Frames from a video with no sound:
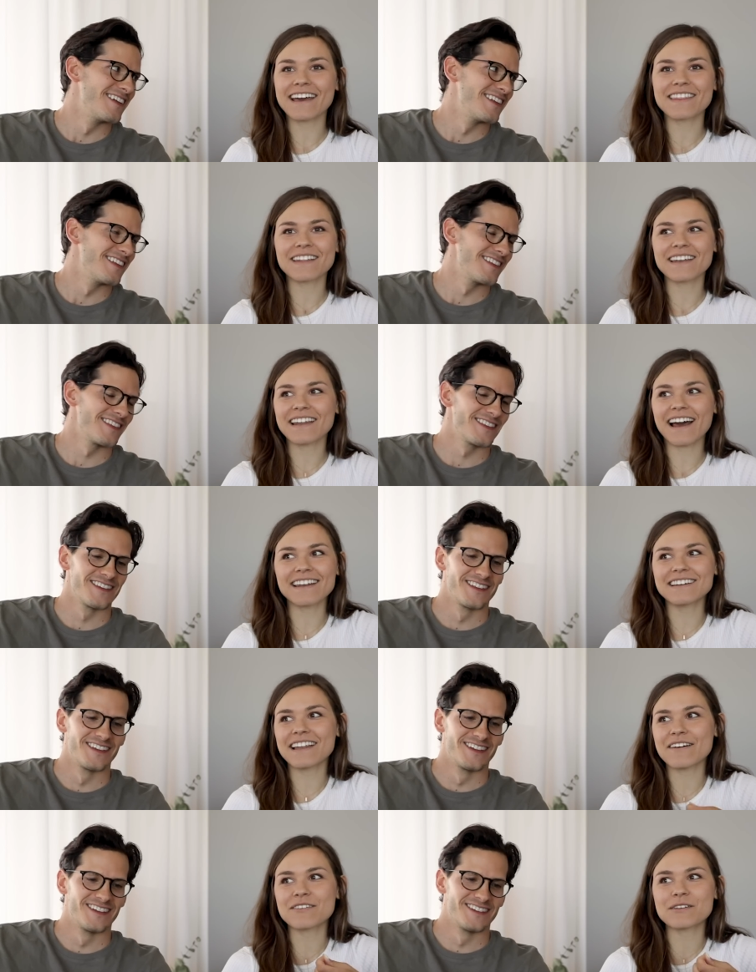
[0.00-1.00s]
Speaker 1: and then I
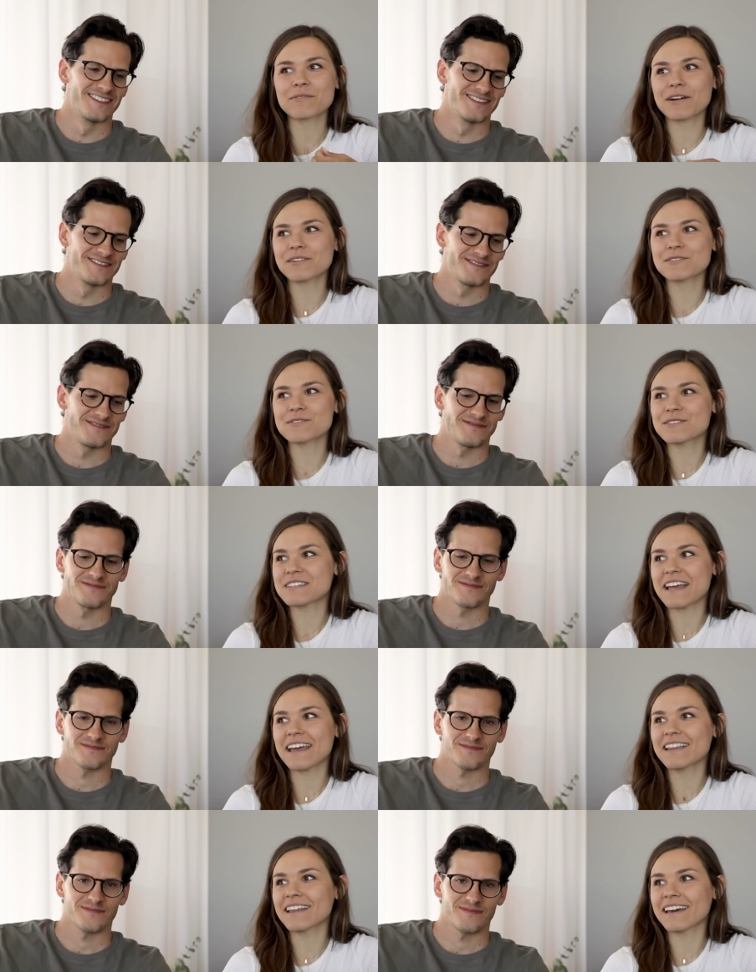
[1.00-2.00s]
didn't have anywhere else to
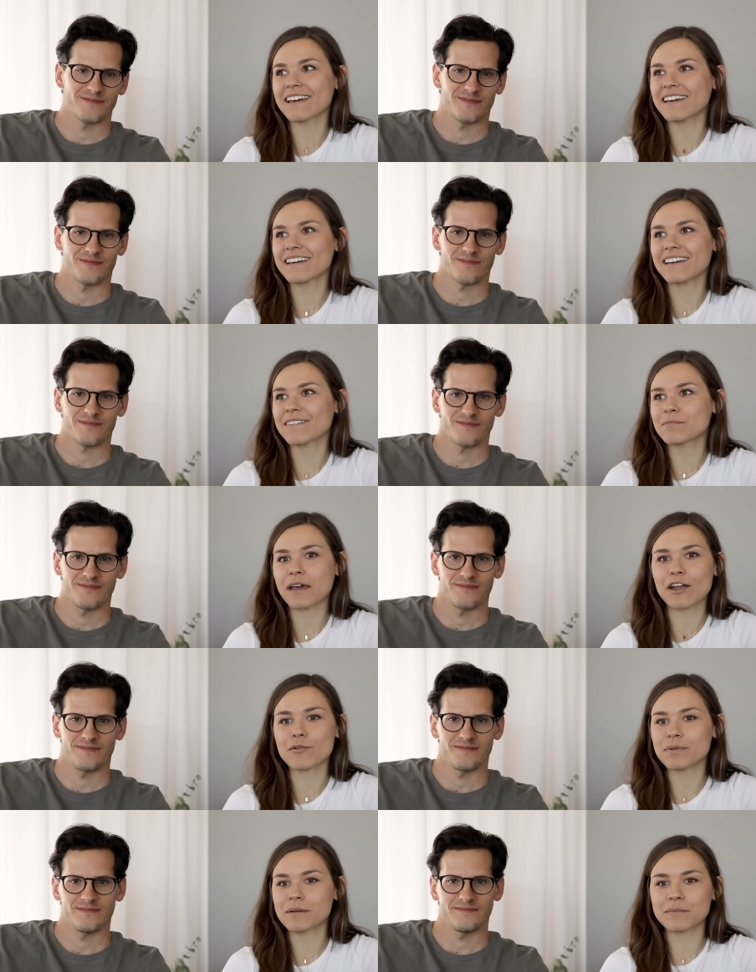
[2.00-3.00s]
stay. Like my
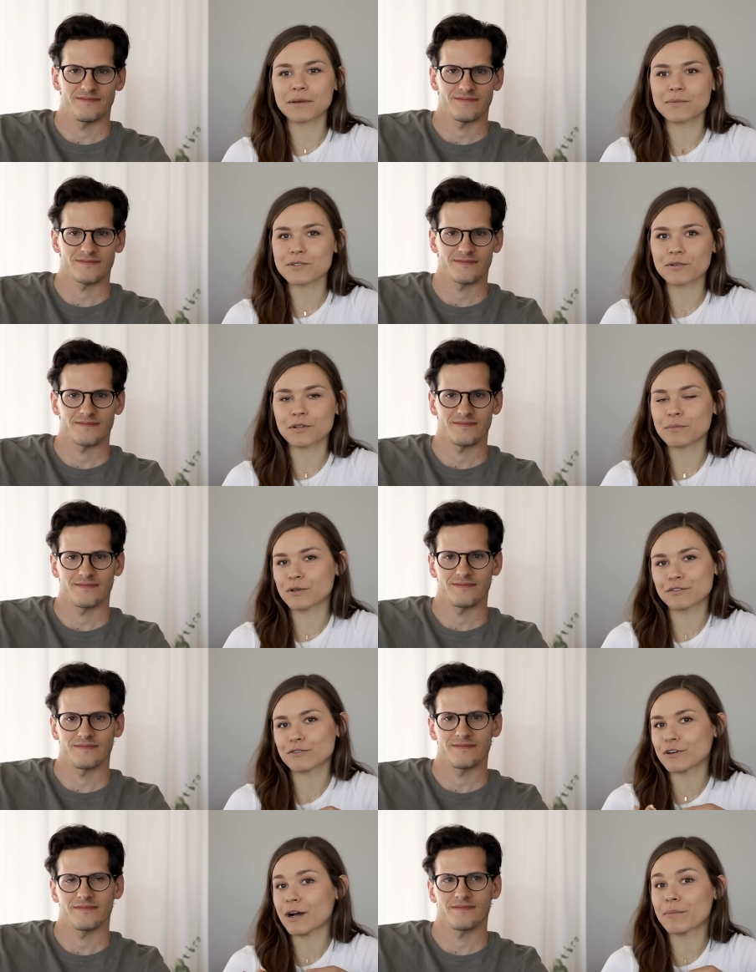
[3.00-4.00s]
Airbnb was only booked
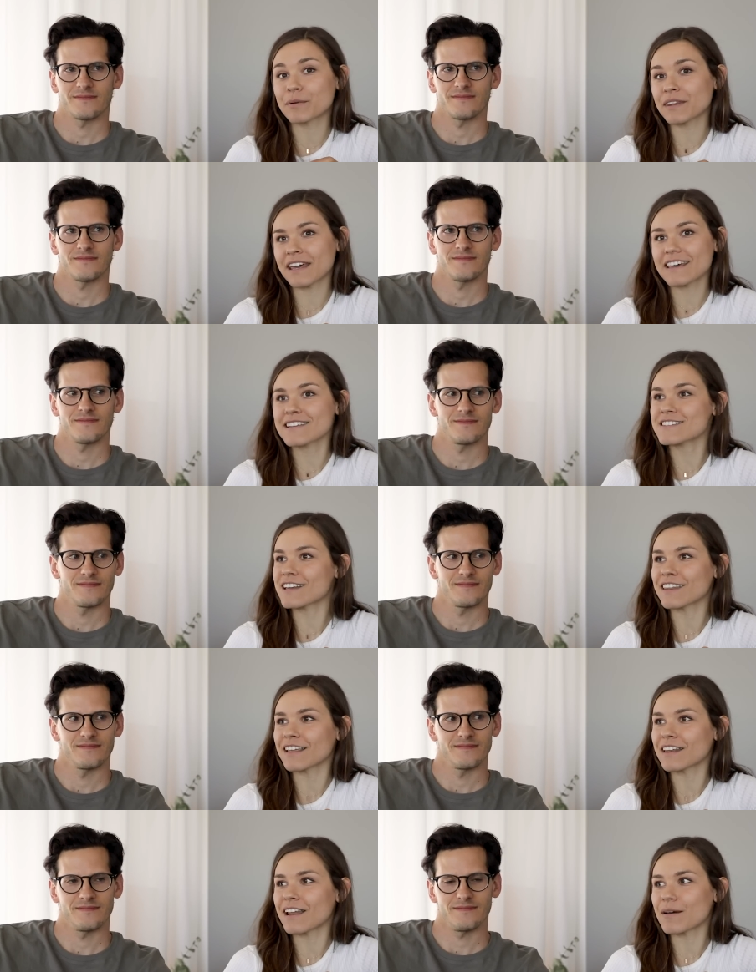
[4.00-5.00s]
for a couple days, and
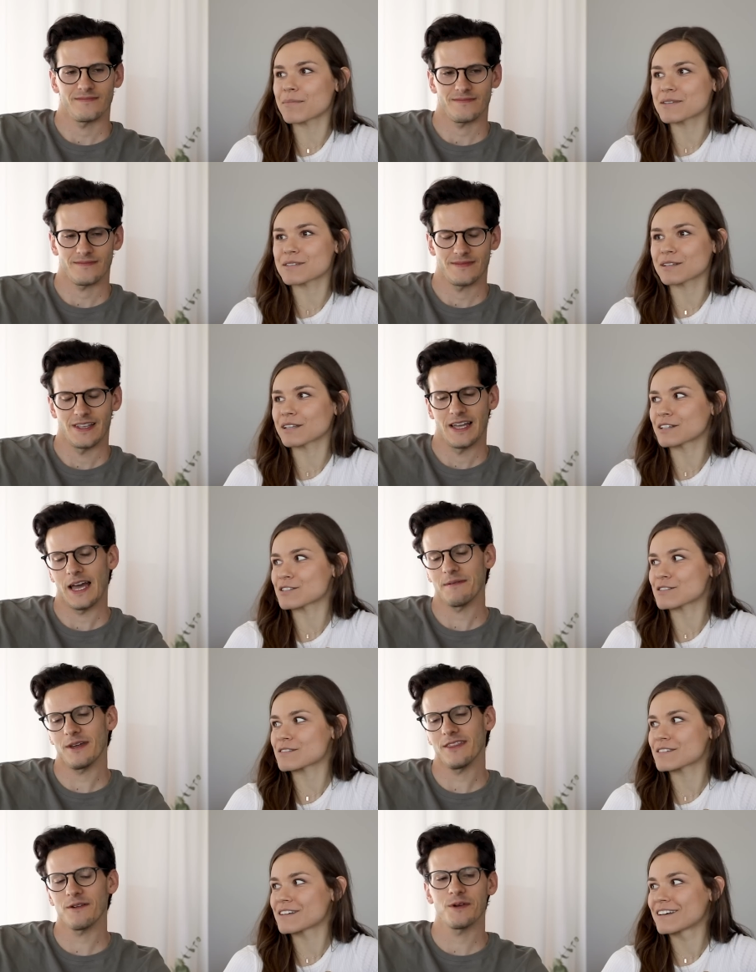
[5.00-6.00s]
then I basically just. I
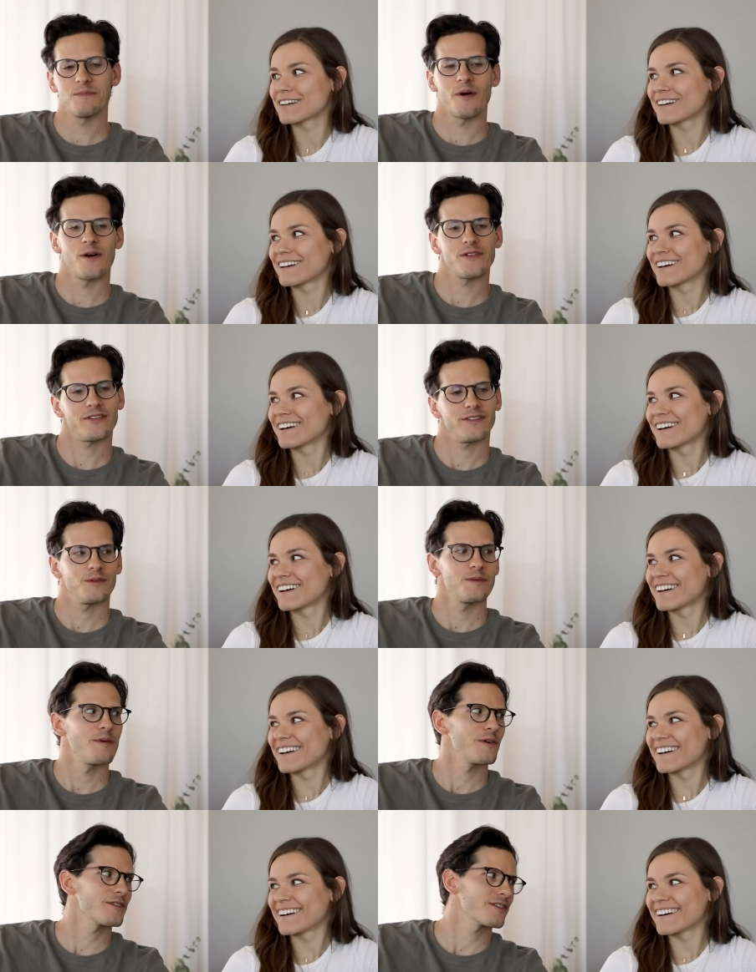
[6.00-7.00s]
mean, I think
Speaker 2: we both we
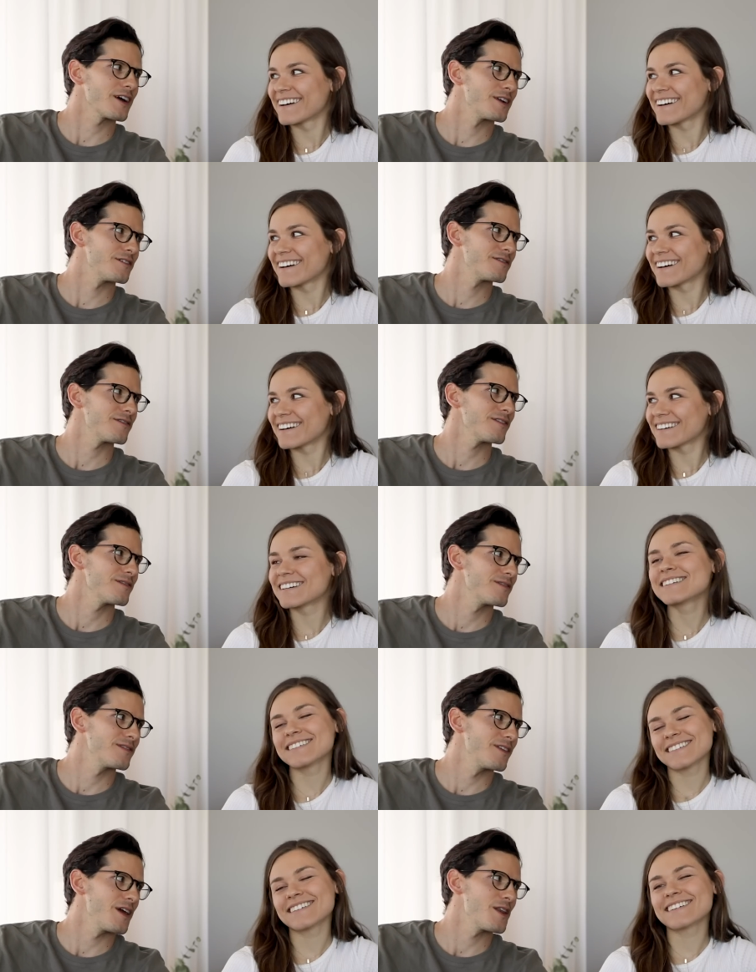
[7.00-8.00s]
both kind of
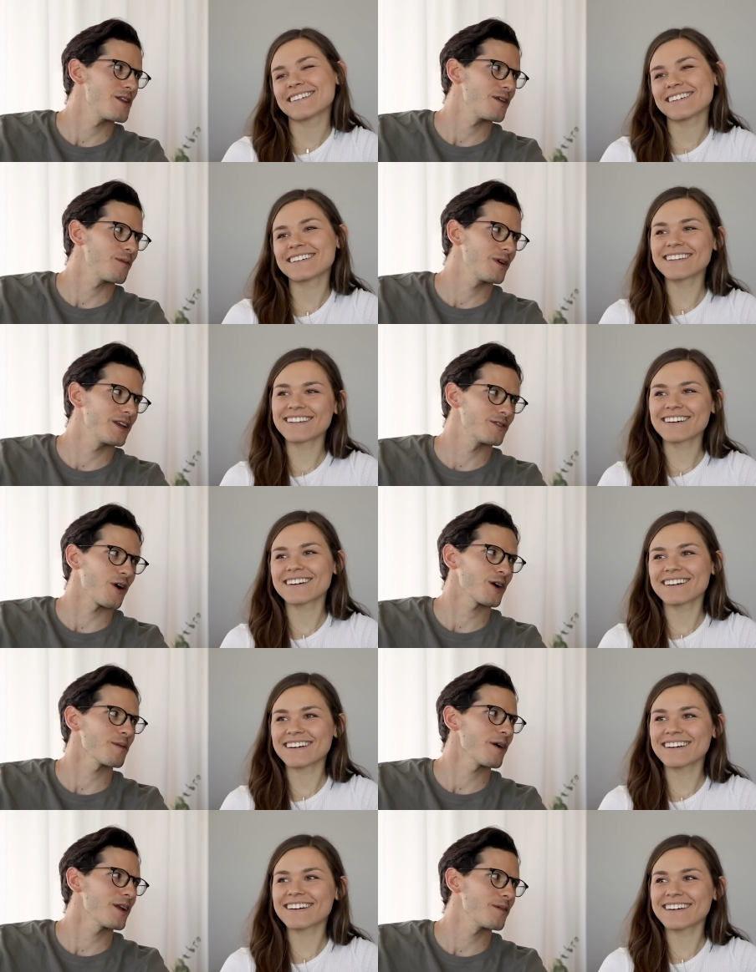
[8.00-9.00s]
we didn't talk
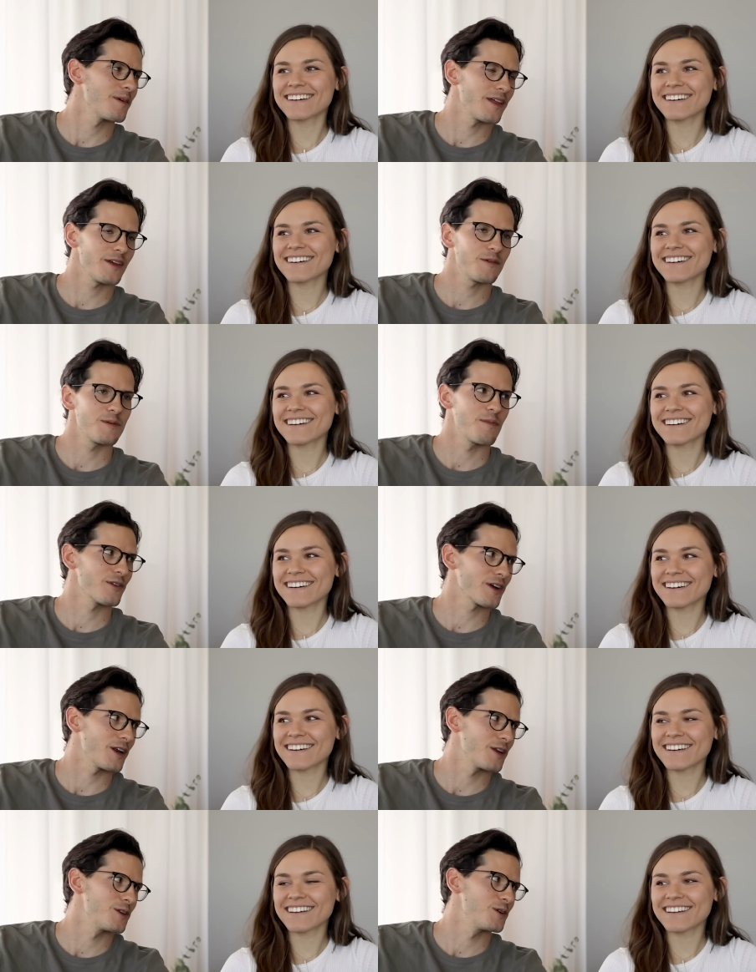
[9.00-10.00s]
about it, but I think we both
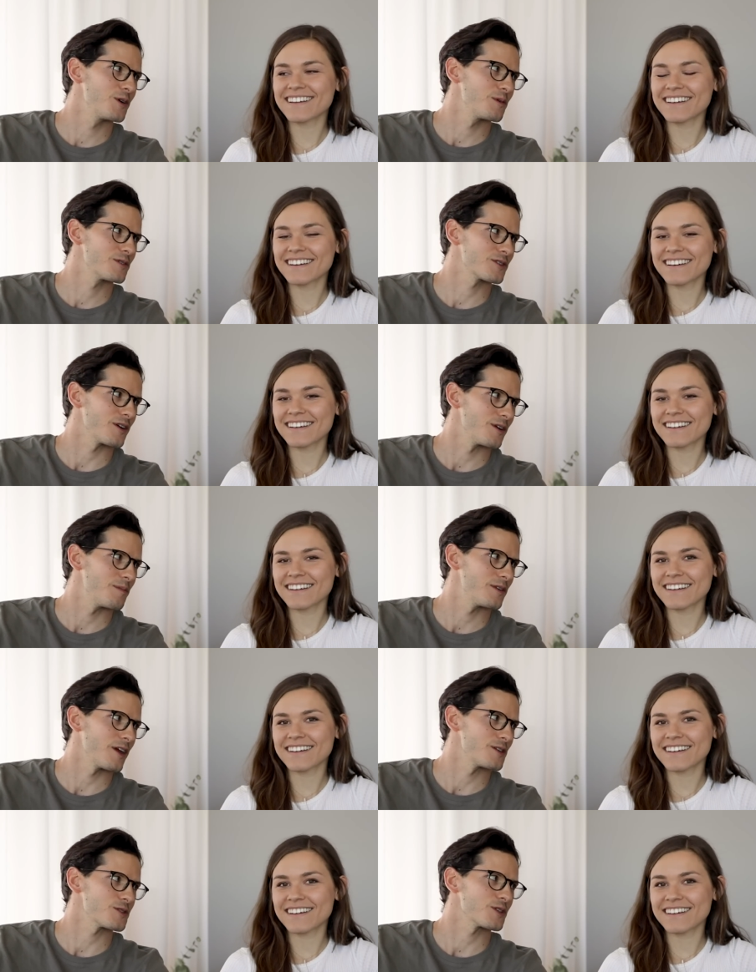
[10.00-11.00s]
kind of knew it was going to
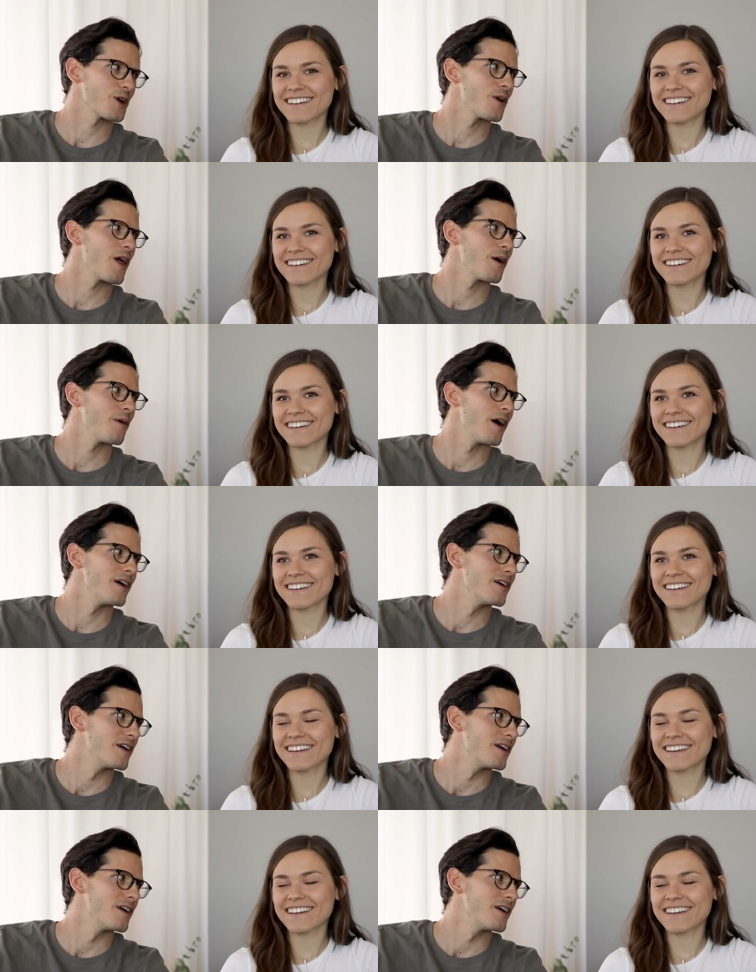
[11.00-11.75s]
potentially go that way.